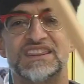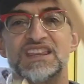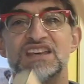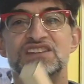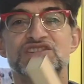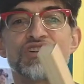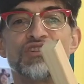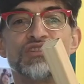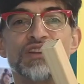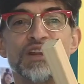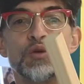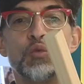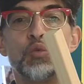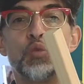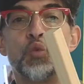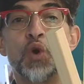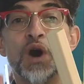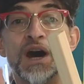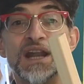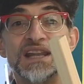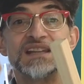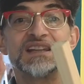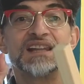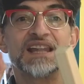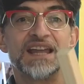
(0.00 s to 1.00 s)
There's only
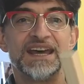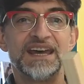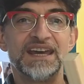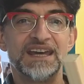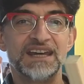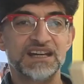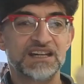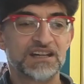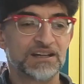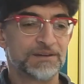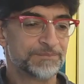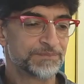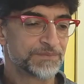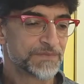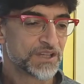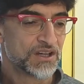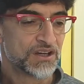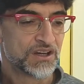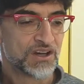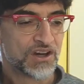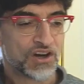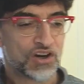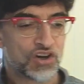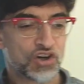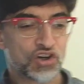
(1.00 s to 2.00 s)
one leg
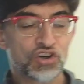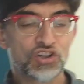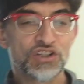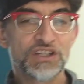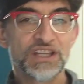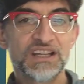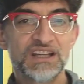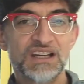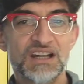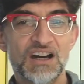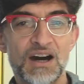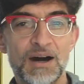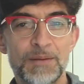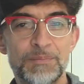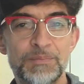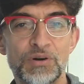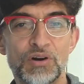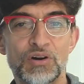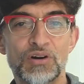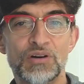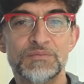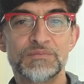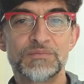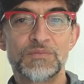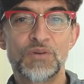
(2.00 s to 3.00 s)
holding
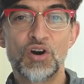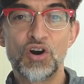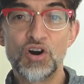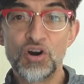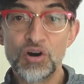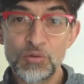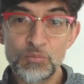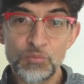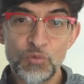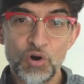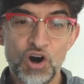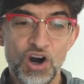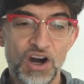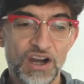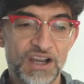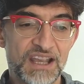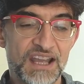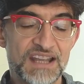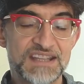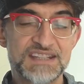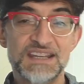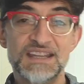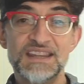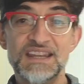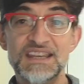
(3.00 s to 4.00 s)
up all
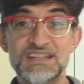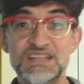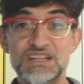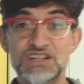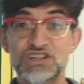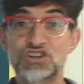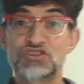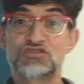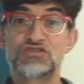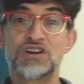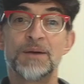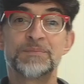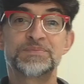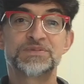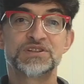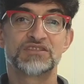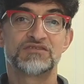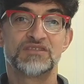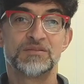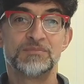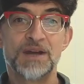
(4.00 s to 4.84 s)
markets, and this is crypto.